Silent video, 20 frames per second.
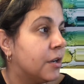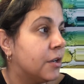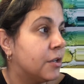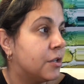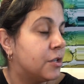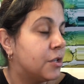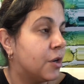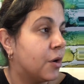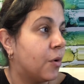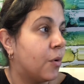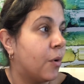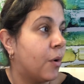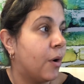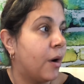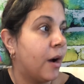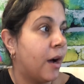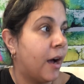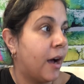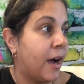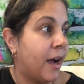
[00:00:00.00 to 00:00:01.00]
So
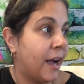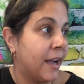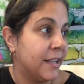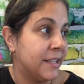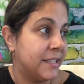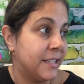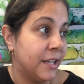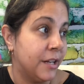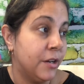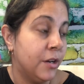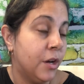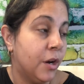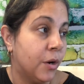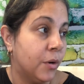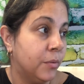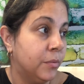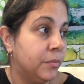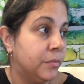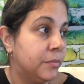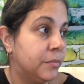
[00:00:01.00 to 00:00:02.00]
I said
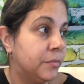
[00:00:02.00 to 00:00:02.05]
no.